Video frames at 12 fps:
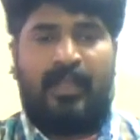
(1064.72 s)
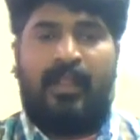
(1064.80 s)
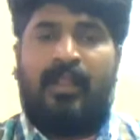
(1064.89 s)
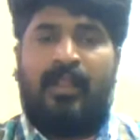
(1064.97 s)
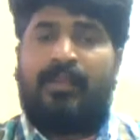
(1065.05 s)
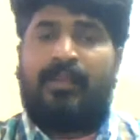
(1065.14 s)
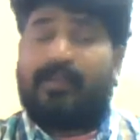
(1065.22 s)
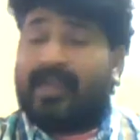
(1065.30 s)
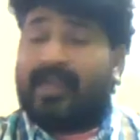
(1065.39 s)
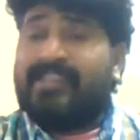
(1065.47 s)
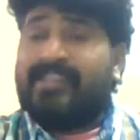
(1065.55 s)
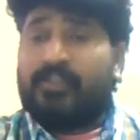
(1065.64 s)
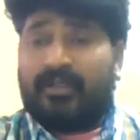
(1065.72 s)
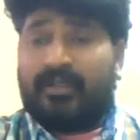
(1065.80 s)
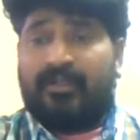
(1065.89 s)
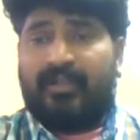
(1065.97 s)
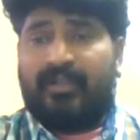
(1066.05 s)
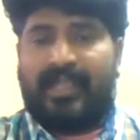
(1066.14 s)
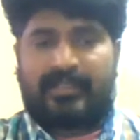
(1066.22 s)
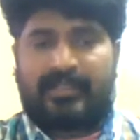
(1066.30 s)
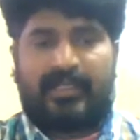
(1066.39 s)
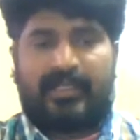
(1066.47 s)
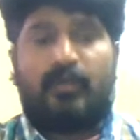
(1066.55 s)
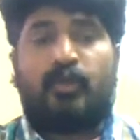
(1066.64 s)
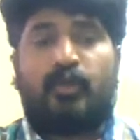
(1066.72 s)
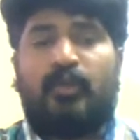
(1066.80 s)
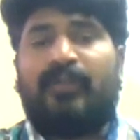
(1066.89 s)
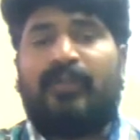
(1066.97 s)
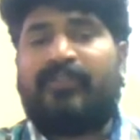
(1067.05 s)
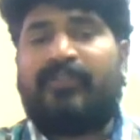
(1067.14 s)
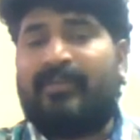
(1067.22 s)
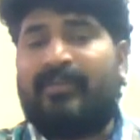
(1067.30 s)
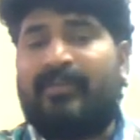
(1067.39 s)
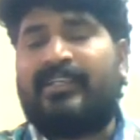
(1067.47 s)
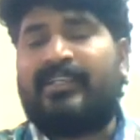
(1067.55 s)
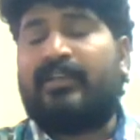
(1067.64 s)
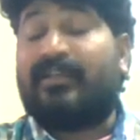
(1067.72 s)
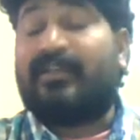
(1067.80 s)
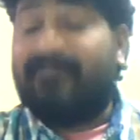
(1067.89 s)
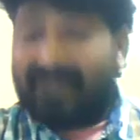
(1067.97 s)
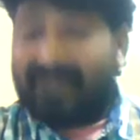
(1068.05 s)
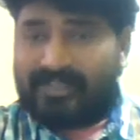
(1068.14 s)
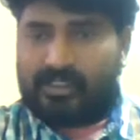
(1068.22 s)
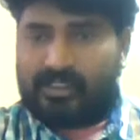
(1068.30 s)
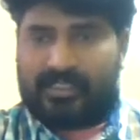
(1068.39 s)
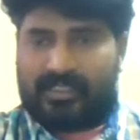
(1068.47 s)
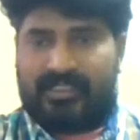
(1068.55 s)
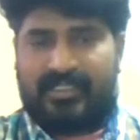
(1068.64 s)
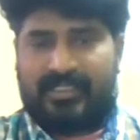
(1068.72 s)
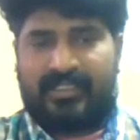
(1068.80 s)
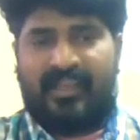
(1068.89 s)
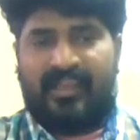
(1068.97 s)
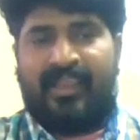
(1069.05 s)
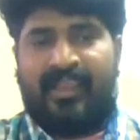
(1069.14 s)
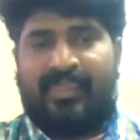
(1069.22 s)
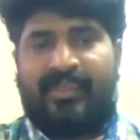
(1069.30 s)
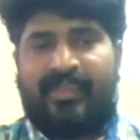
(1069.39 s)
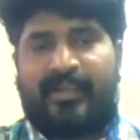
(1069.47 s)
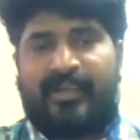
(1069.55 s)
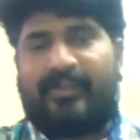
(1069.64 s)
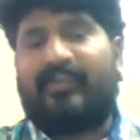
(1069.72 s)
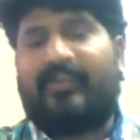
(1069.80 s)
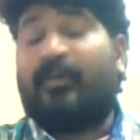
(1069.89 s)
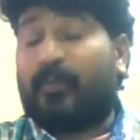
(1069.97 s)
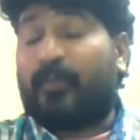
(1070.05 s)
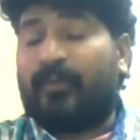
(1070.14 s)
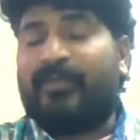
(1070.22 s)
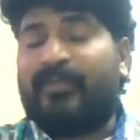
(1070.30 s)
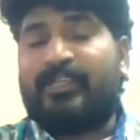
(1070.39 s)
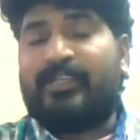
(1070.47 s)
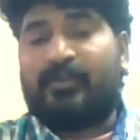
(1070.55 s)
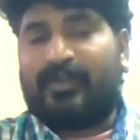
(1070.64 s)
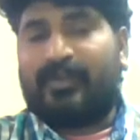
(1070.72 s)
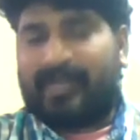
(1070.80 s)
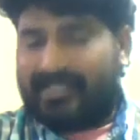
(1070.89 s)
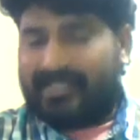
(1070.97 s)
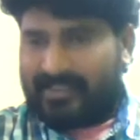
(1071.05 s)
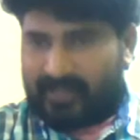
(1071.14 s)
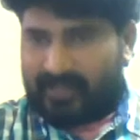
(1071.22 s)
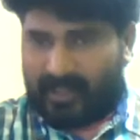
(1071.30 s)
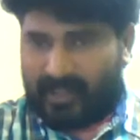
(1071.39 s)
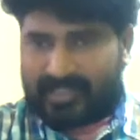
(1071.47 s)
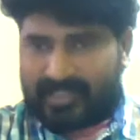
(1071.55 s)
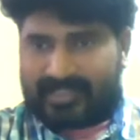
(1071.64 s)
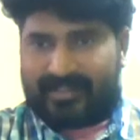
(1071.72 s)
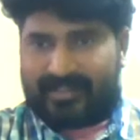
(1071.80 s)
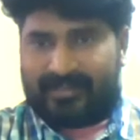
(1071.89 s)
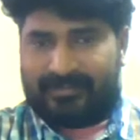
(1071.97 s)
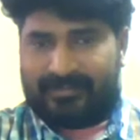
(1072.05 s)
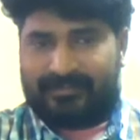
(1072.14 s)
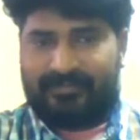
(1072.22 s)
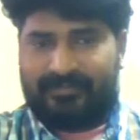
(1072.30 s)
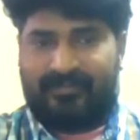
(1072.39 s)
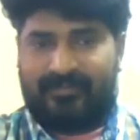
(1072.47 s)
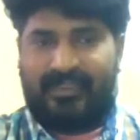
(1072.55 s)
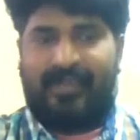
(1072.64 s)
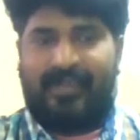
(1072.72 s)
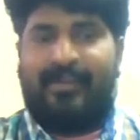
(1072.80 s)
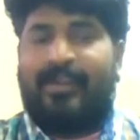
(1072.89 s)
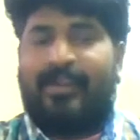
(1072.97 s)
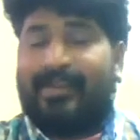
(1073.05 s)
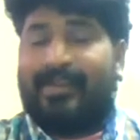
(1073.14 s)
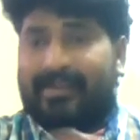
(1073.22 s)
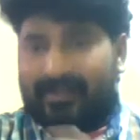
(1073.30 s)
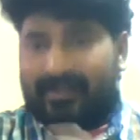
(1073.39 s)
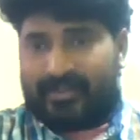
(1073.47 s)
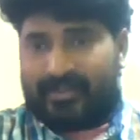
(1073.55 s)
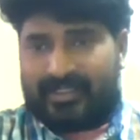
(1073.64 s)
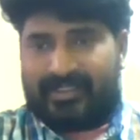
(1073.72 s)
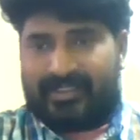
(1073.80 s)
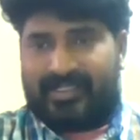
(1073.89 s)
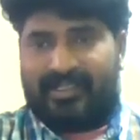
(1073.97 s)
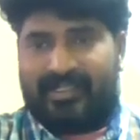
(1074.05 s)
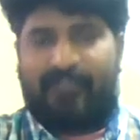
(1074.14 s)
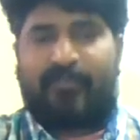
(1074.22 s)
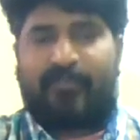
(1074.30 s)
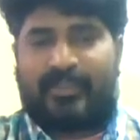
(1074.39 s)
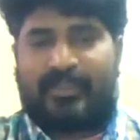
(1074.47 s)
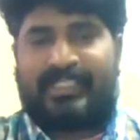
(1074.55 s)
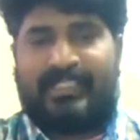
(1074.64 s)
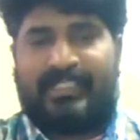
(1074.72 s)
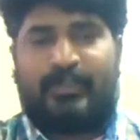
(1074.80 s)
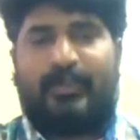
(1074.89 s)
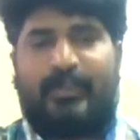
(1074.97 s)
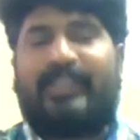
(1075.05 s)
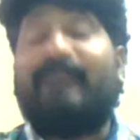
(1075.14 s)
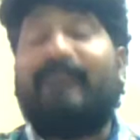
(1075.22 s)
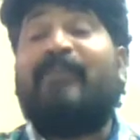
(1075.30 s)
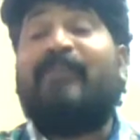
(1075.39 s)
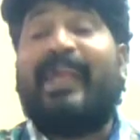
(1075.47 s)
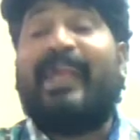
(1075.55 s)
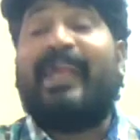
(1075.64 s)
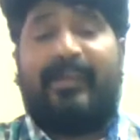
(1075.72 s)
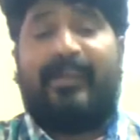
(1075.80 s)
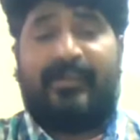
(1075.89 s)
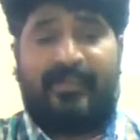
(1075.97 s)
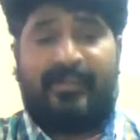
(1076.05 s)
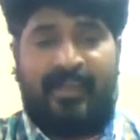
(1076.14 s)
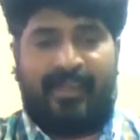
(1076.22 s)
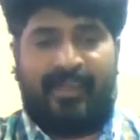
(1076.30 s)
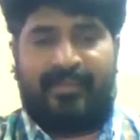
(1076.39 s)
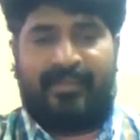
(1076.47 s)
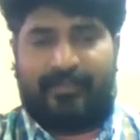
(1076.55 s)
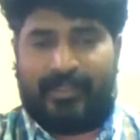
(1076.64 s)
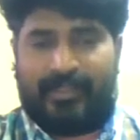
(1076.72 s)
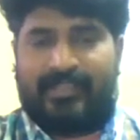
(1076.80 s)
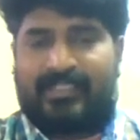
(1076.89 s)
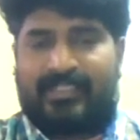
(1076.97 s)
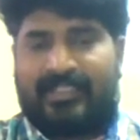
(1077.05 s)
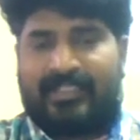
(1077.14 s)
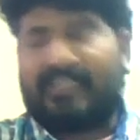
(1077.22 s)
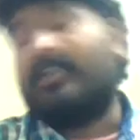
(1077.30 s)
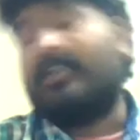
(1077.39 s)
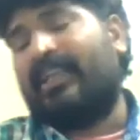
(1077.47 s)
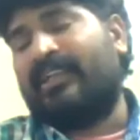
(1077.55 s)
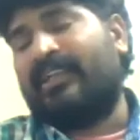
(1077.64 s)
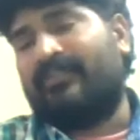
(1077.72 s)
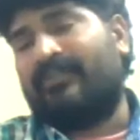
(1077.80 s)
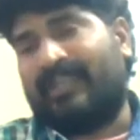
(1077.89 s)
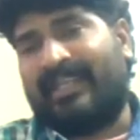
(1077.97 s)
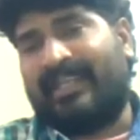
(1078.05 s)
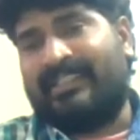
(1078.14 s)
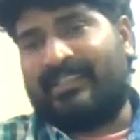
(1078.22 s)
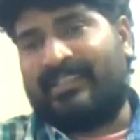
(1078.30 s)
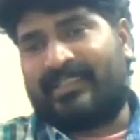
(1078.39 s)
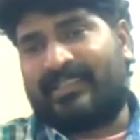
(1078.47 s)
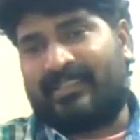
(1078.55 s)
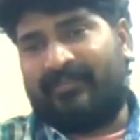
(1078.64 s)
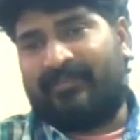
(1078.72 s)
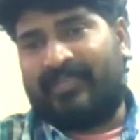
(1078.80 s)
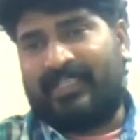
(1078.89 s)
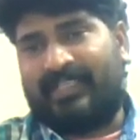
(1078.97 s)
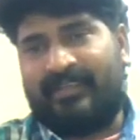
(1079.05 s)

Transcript: The writer has control of grammatical conventions that are appropriate to the writing task. Errors, if present, do not impair the reader's understanding of the ideas conveyed.